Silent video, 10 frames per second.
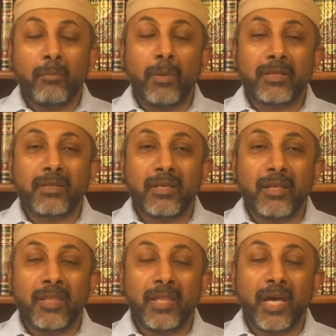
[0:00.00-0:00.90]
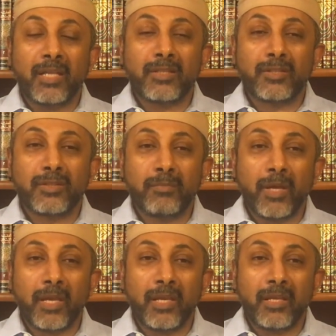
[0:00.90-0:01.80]
but that
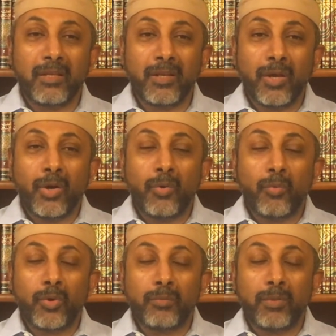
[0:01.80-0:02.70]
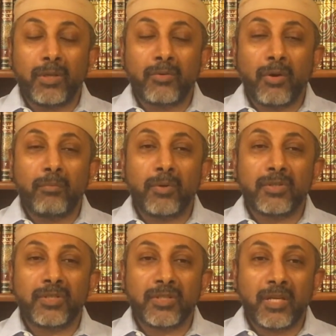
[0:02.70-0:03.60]
pain would be
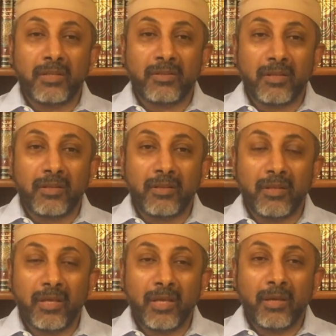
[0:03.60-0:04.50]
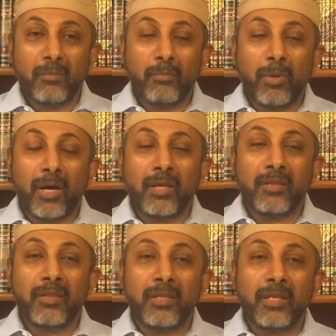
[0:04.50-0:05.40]
compensated by
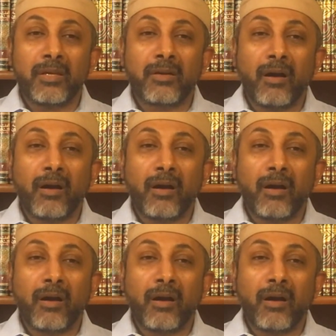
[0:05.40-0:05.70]
the